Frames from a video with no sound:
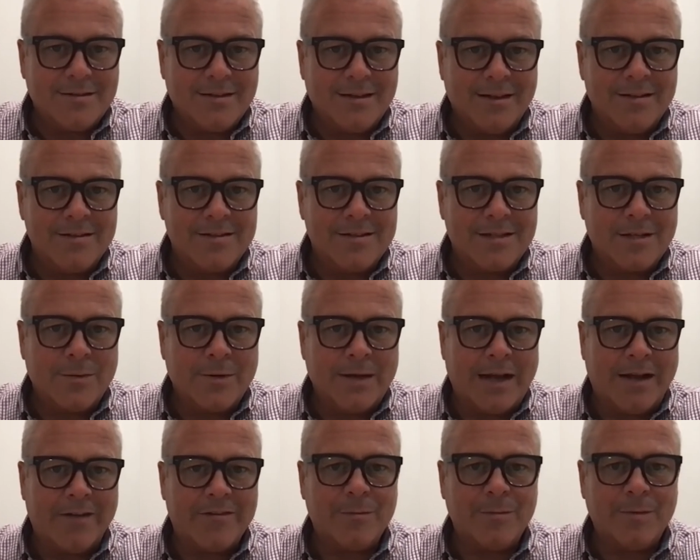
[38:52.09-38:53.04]
And so we
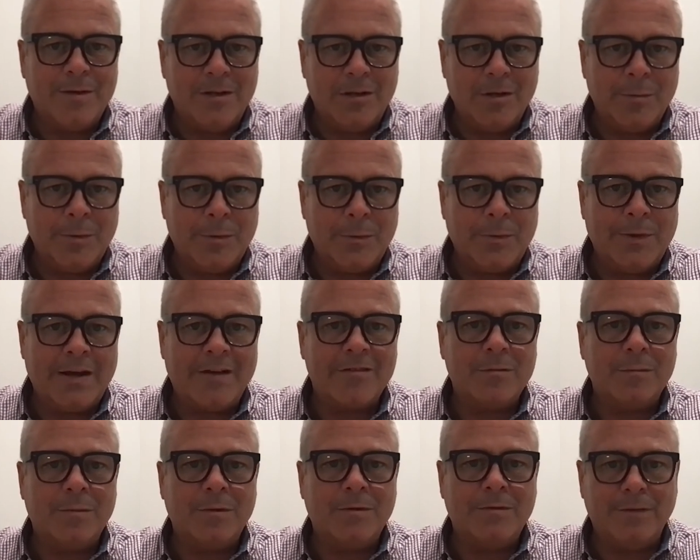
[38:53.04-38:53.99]
have to be human, we have
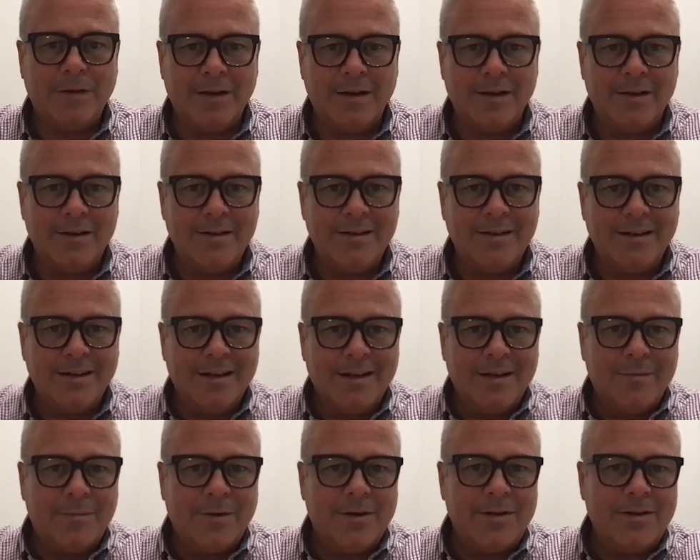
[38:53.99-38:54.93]
to be fun,
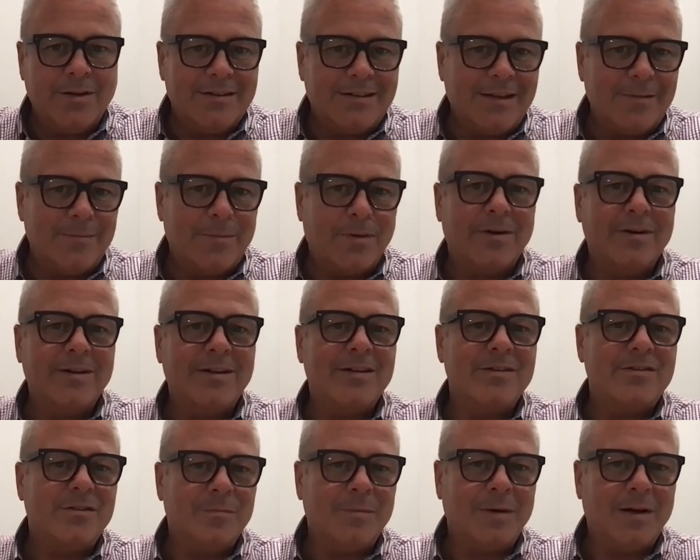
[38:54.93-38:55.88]
but you can take
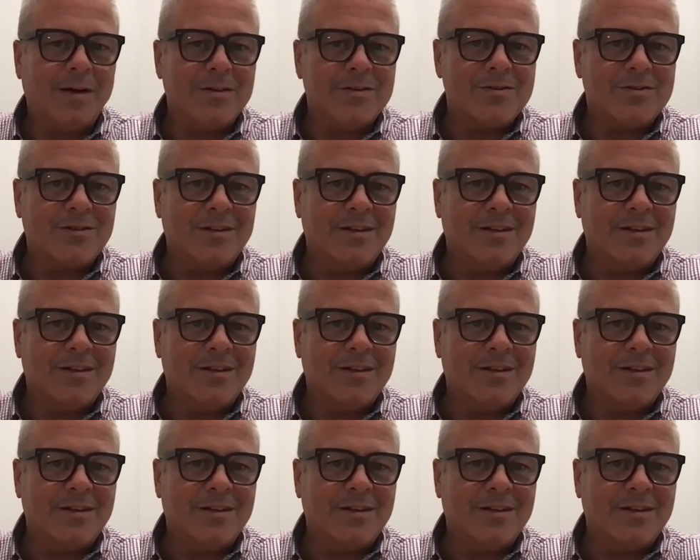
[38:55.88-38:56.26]
partying too much.